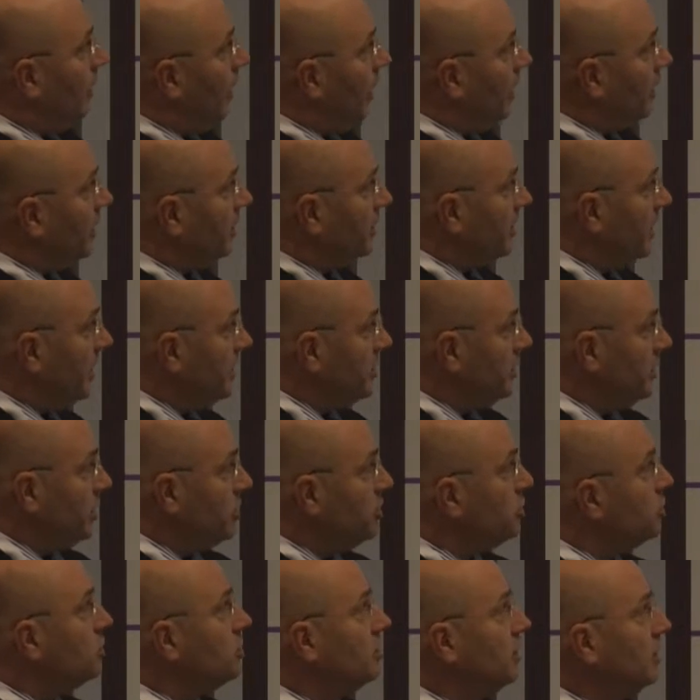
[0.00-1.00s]
Other data
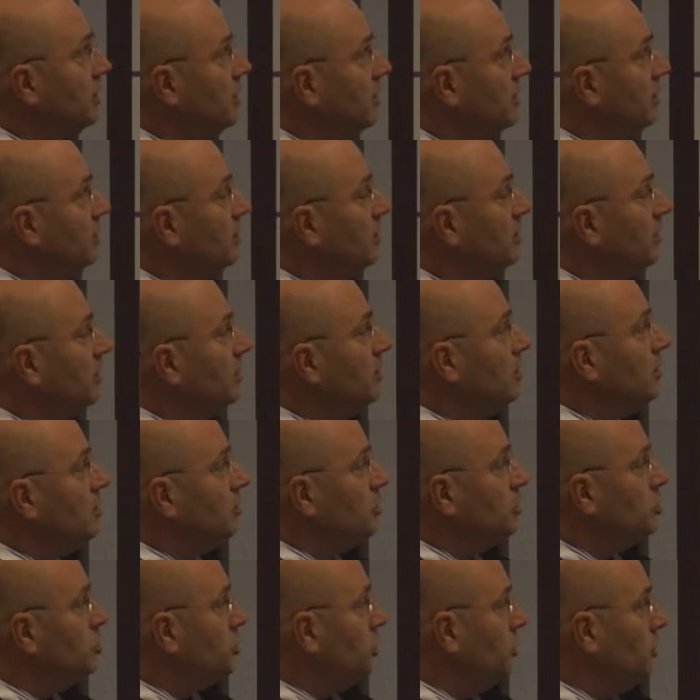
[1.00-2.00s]
is the
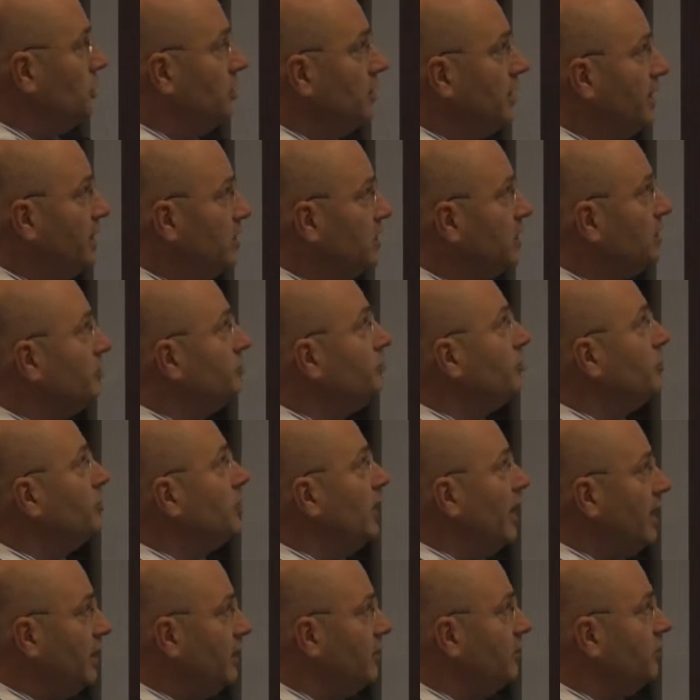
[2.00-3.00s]
soil data from
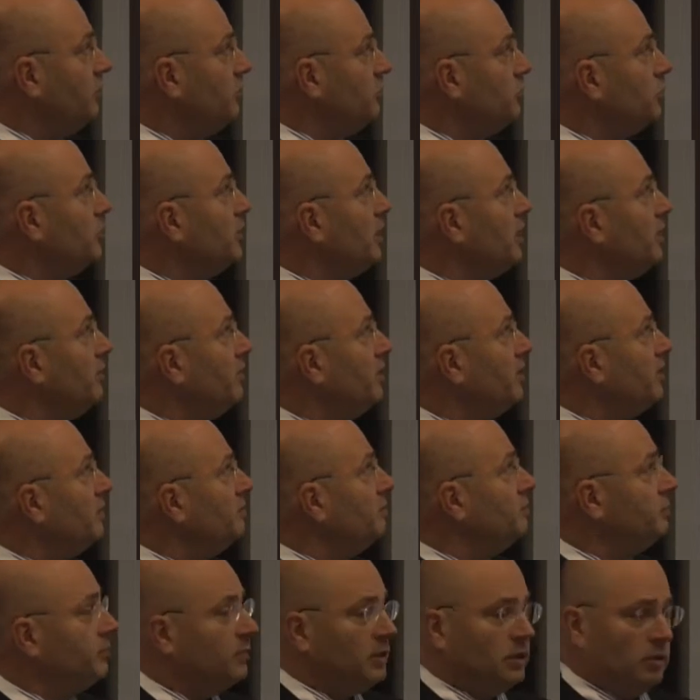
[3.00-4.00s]
the agriculture
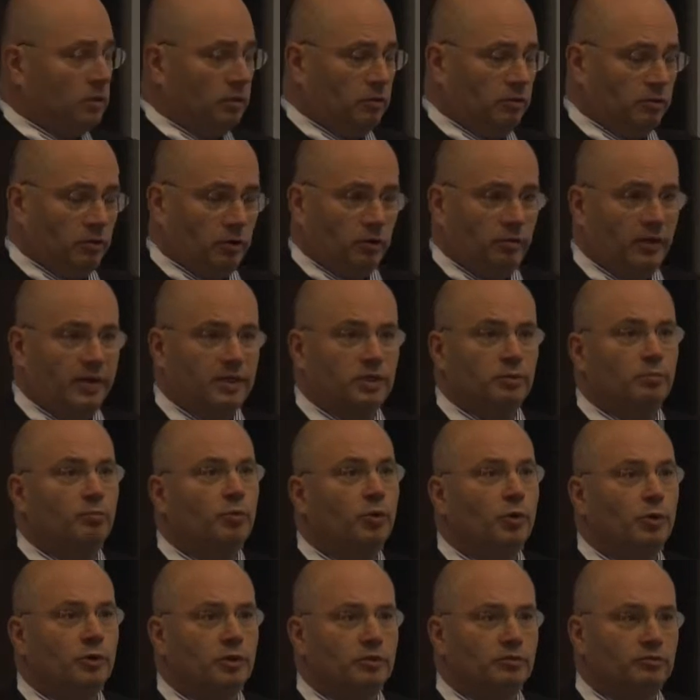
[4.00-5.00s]
area, quite
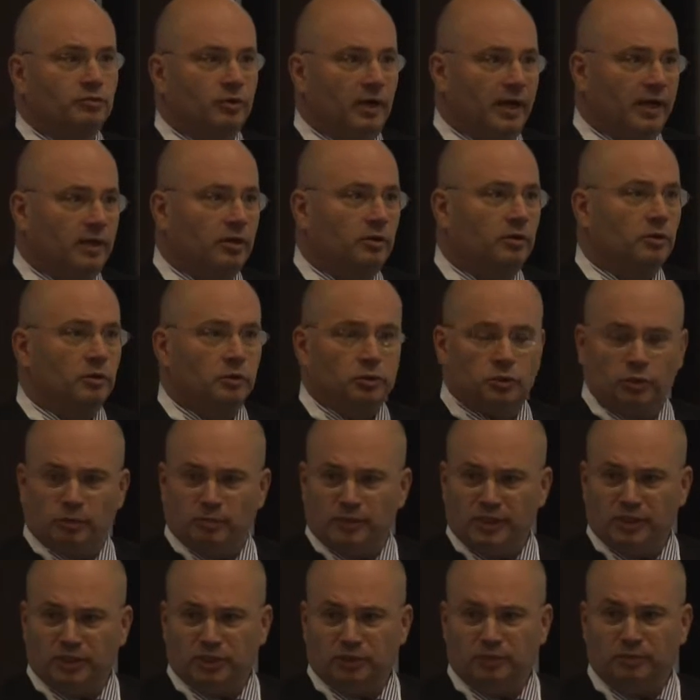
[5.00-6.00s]
important for agriculture
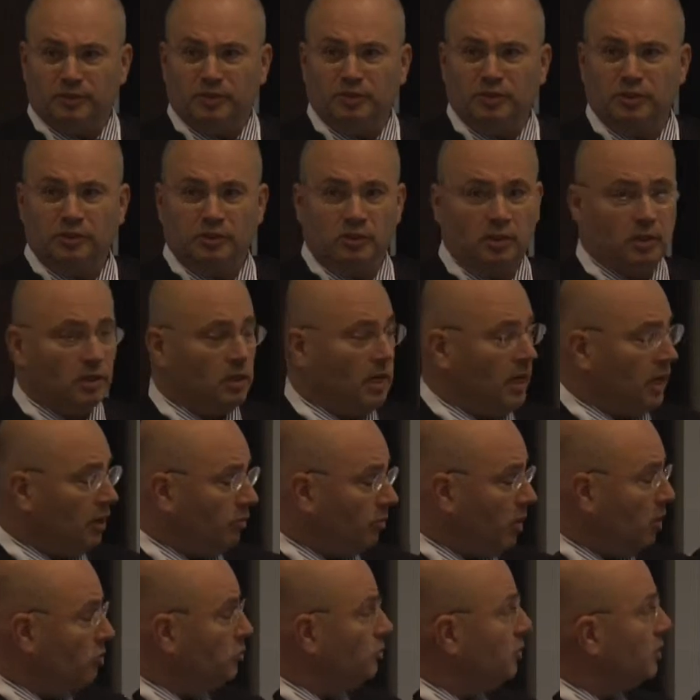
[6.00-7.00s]
measurements, and
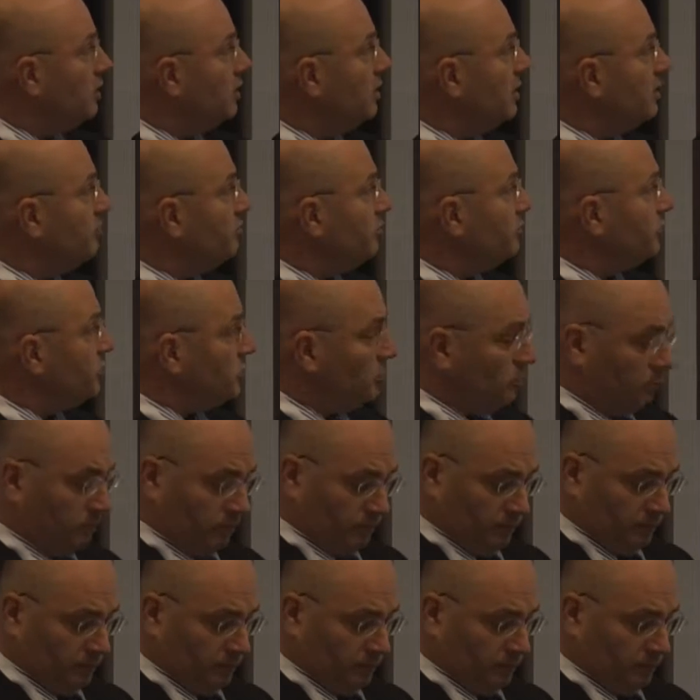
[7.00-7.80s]
groundwater levels.